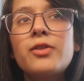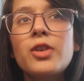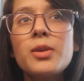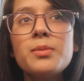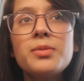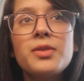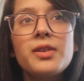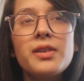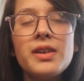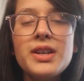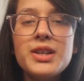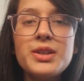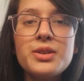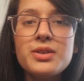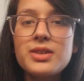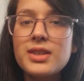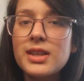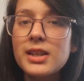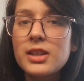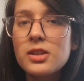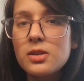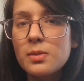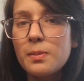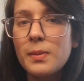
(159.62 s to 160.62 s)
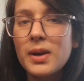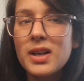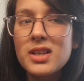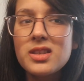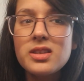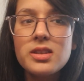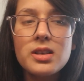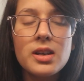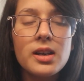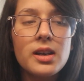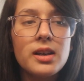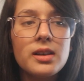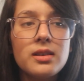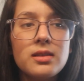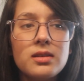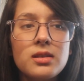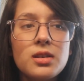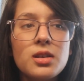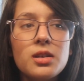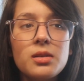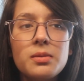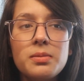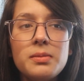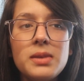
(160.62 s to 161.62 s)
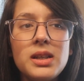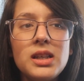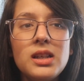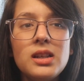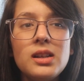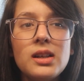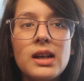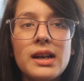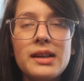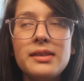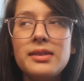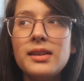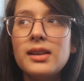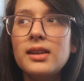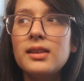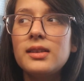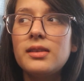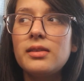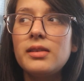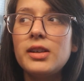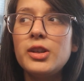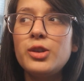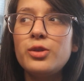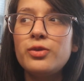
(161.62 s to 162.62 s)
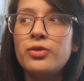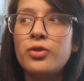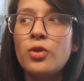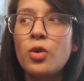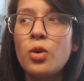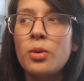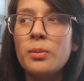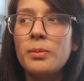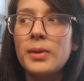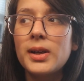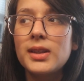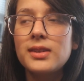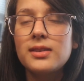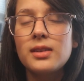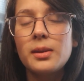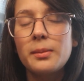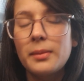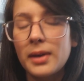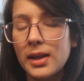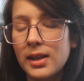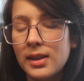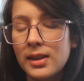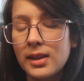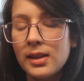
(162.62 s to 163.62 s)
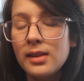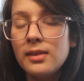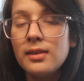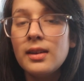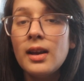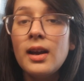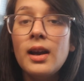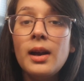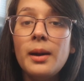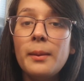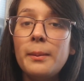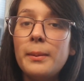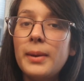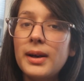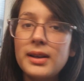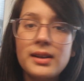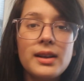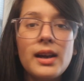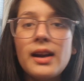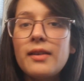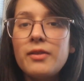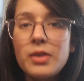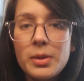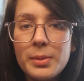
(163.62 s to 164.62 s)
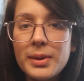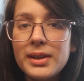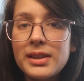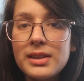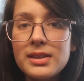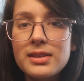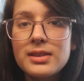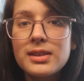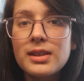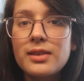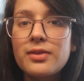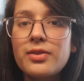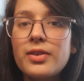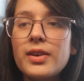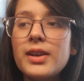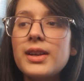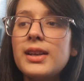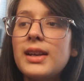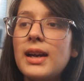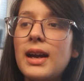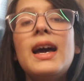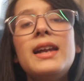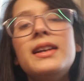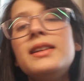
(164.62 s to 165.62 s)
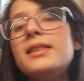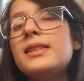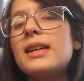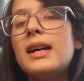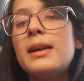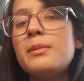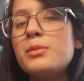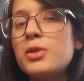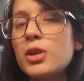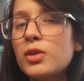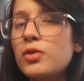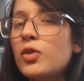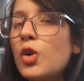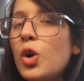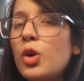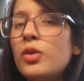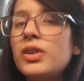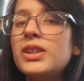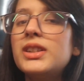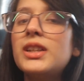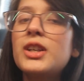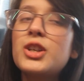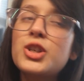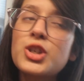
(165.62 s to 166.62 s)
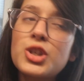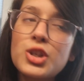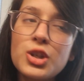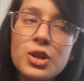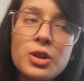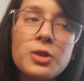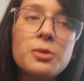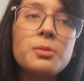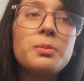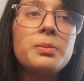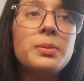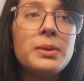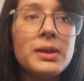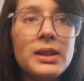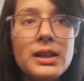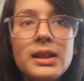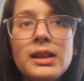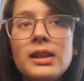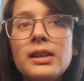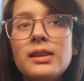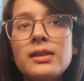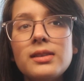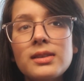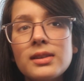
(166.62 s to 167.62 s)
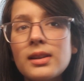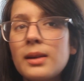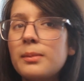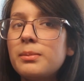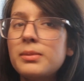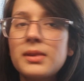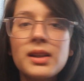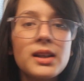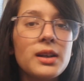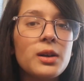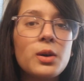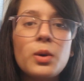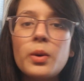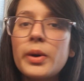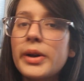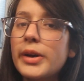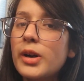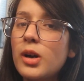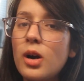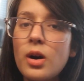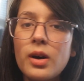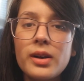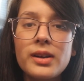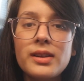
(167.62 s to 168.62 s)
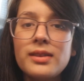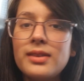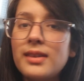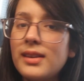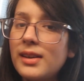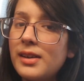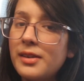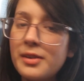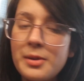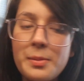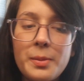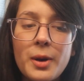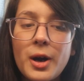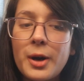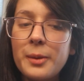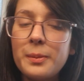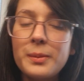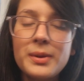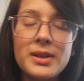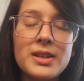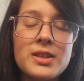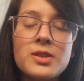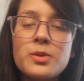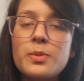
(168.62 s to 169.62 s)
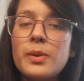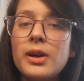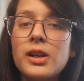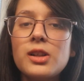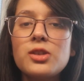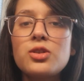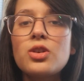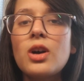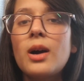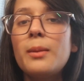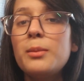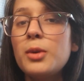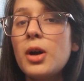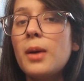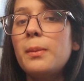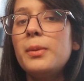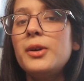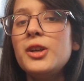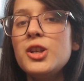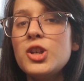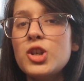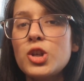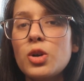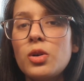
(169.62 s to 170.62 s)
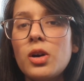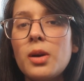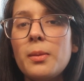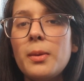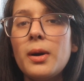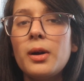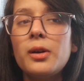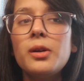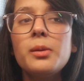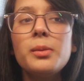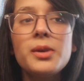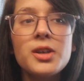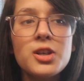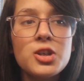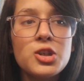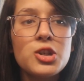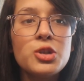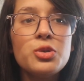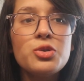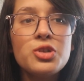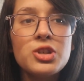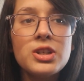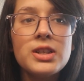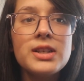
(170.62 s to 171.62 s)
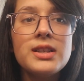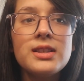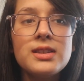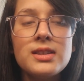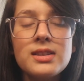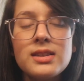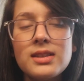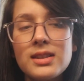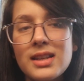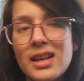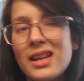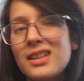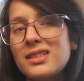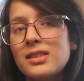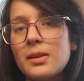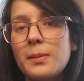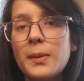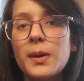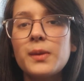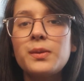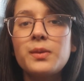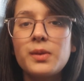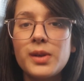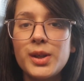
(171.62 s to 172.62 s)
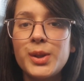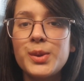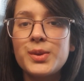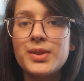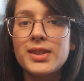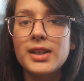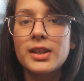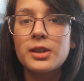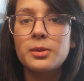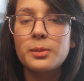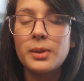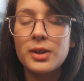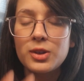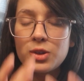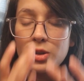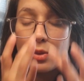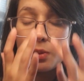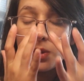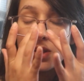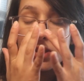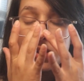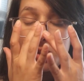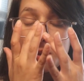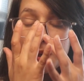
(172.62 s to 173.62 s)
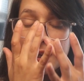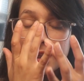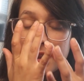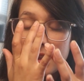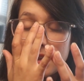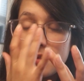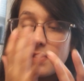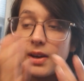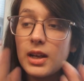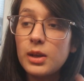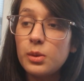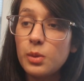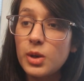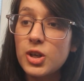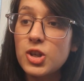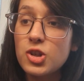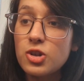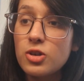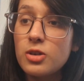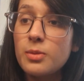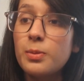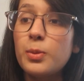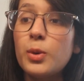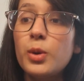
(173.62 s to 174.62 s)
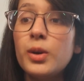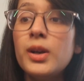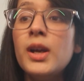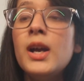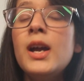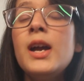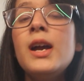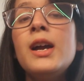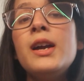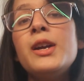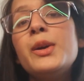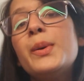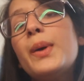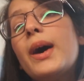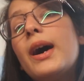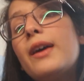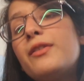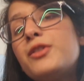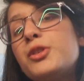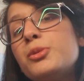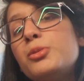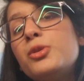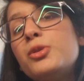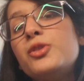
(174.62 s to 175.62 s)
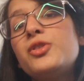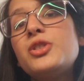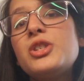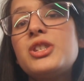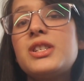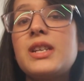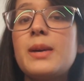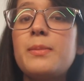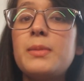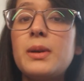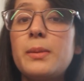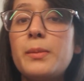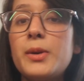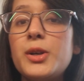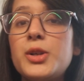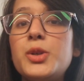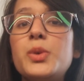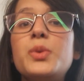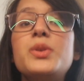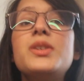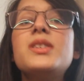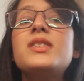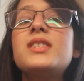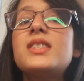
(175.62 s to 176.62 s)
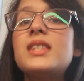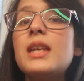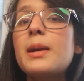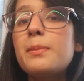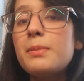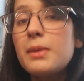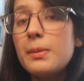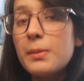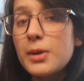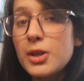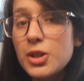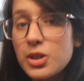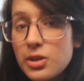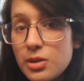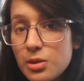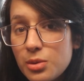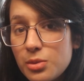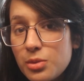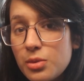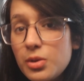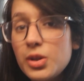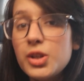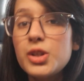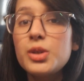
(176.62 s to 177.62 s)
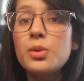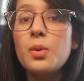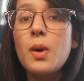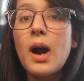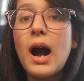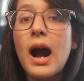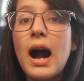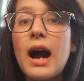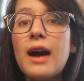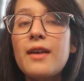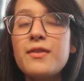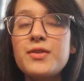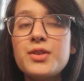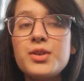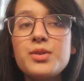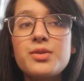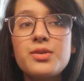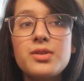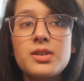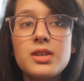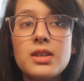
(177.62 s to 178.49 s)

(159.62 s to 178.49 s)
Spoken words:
from three to six months, it took me, I think, 3 to 4 months in my case, but everybody is different. And in times of COVID, there should be something going on in their department as well. So I'm not pretty sure about it, but it usually takes about 3 to 6 months. So once you get the evaluation report, you have to move to step number two. In step number two, you have to